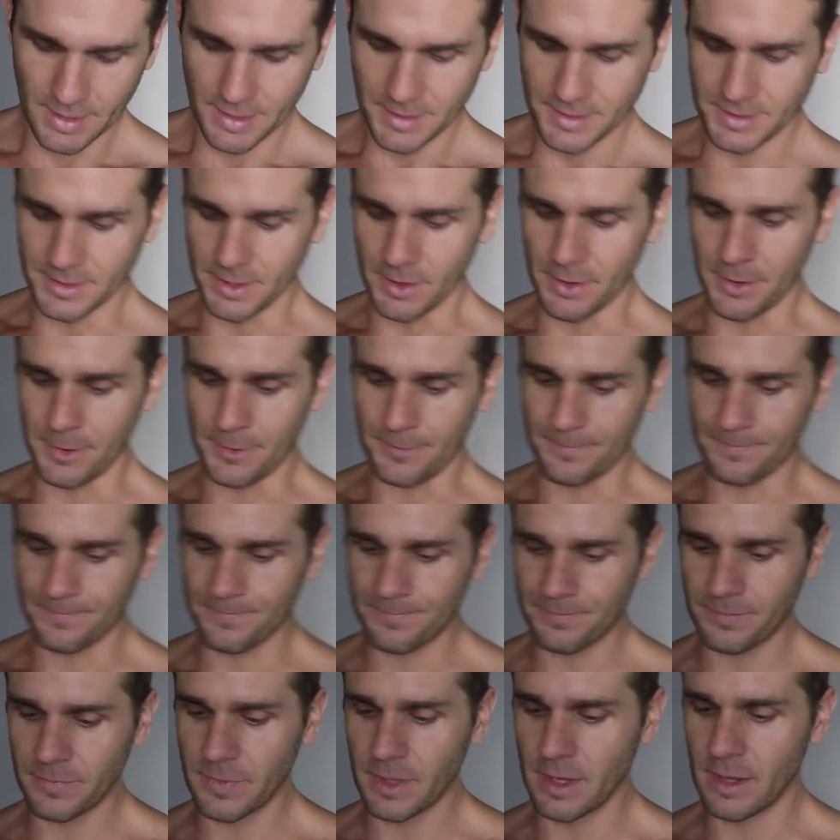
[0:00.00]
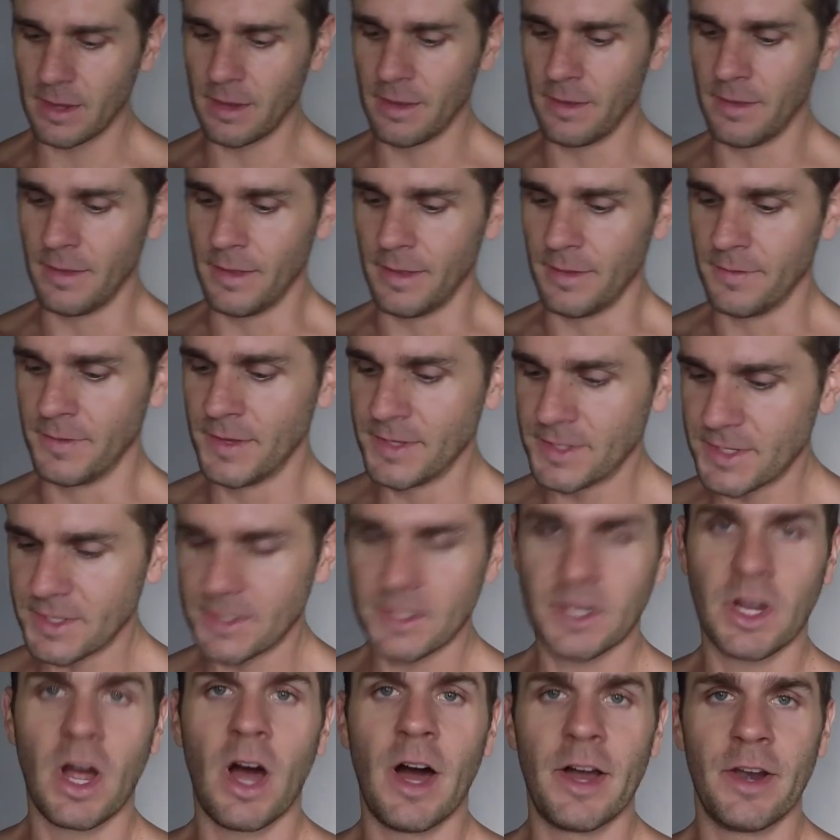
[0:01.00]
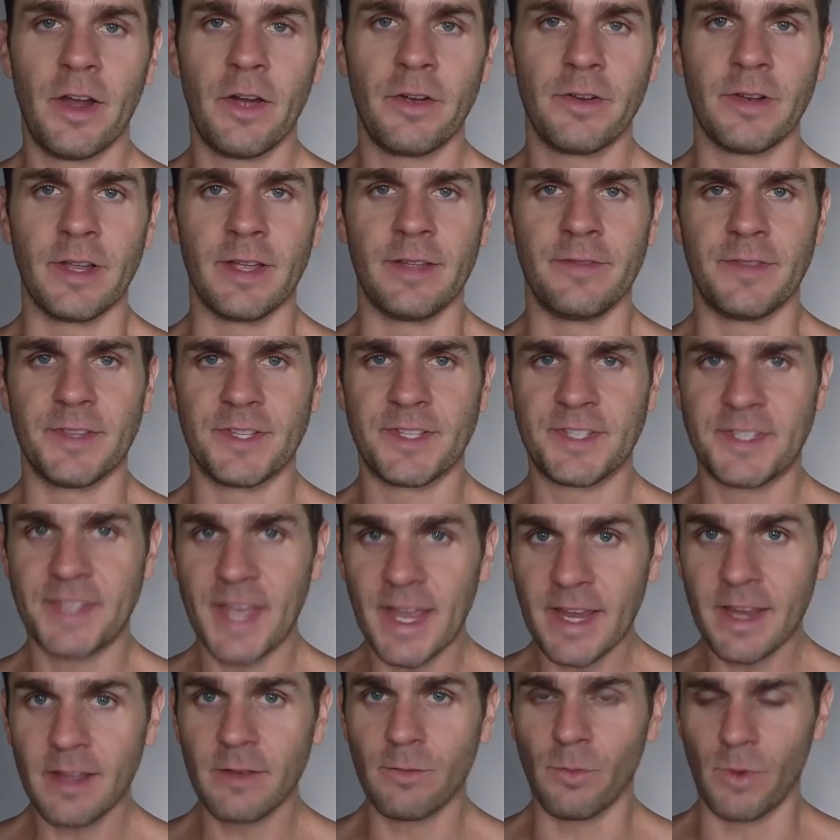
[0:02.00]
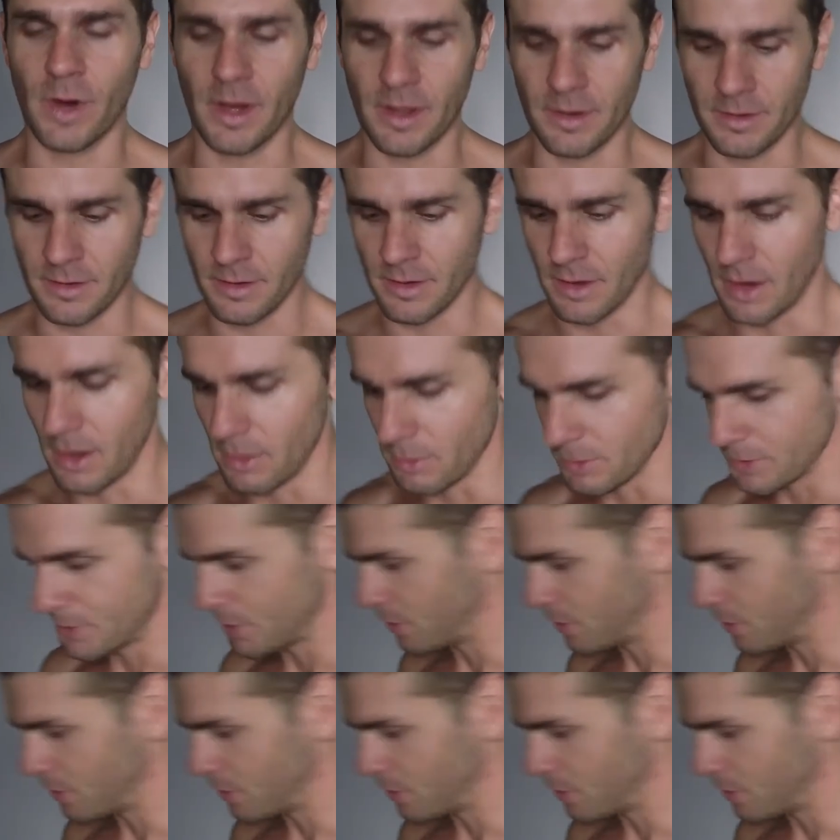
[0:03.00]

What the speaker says: So this is a guide only. The second one I will